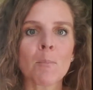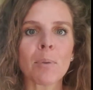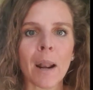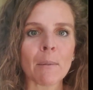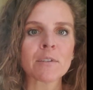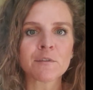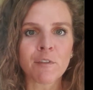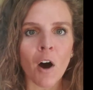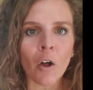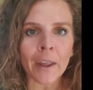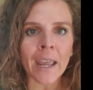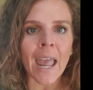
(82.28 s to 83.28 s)
But I was
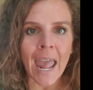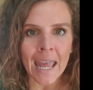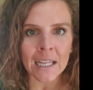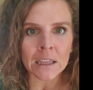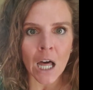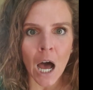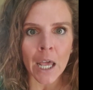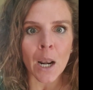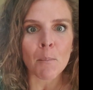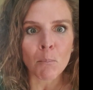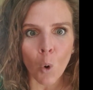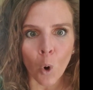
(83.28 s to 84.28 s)
falling a lot
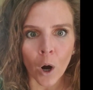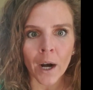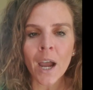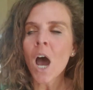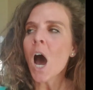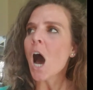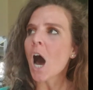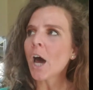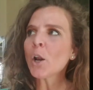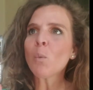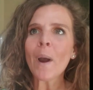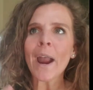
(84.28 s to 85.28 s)
more,
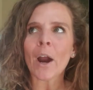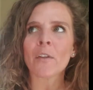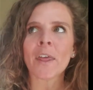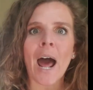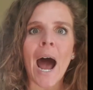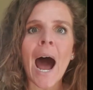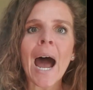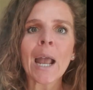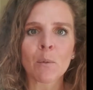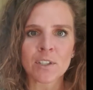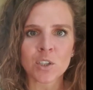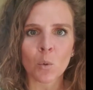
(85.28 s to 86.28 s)
unaware that
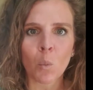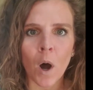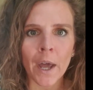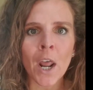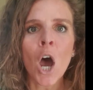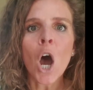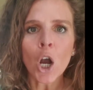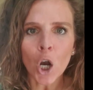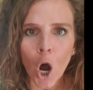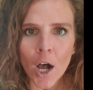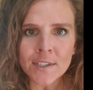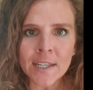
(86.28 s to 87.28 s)
I was the one
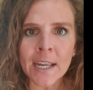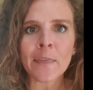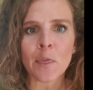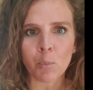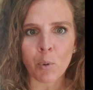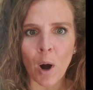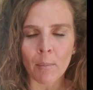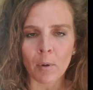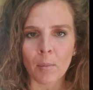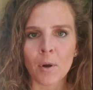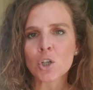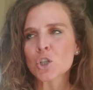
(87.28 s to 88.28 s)
causing the
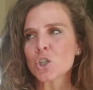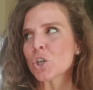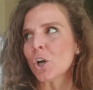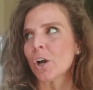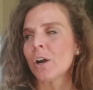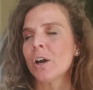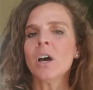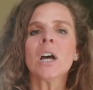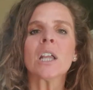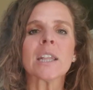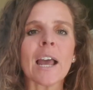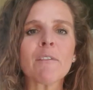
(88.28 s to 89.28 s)
problem. Sure,
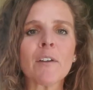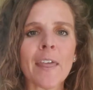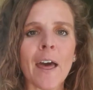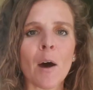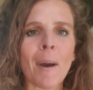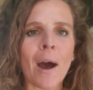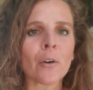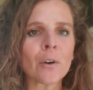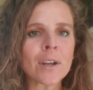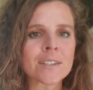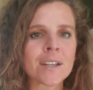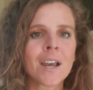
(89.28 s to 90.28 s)
life without
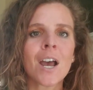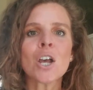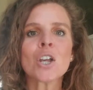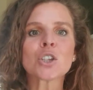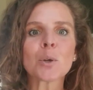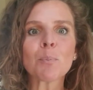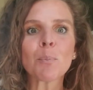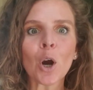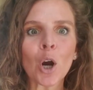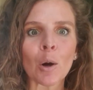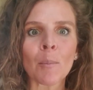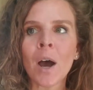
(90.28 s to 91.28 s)
boundaries,
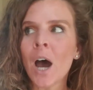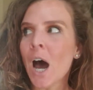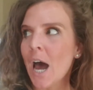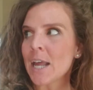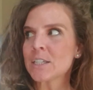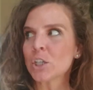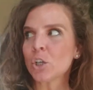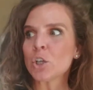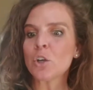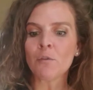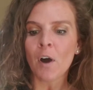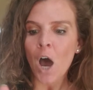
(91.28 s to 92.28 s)
superb until
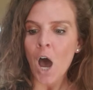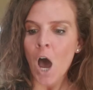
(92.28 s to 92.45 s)
you've